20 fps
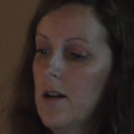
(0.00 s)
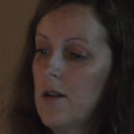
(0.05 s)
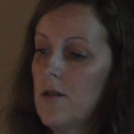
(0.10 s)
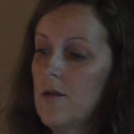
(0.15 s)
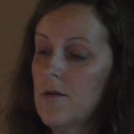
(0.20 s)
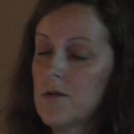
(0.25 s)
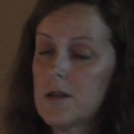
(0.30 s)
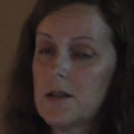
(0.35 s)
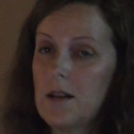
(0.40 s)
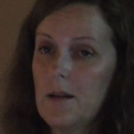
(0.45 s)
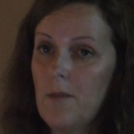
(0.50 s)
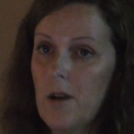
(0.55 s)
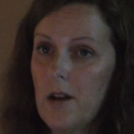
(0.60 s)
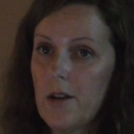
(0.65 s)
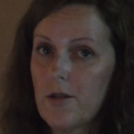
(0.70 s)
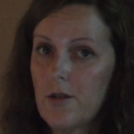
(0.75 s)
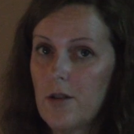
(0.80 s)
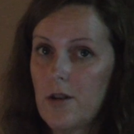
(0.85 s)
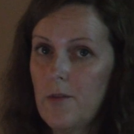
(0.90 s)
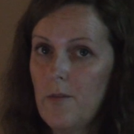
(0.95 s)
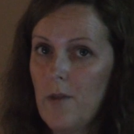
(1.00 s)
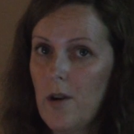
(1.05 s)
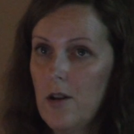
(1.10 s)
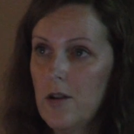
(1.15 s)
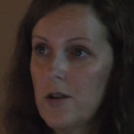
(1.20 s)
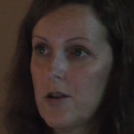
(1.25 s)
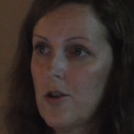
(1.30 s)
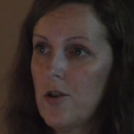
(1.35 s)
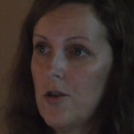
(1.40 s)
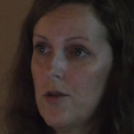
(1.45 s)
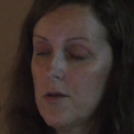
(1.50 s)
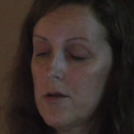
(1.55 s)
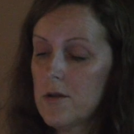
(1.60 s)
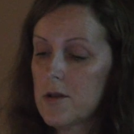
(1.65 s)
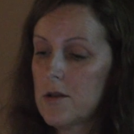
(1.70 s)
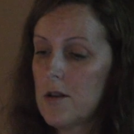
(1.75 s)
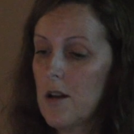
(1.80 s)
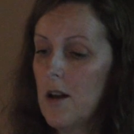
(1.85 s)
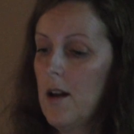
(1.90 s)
co-stimulatory molecules,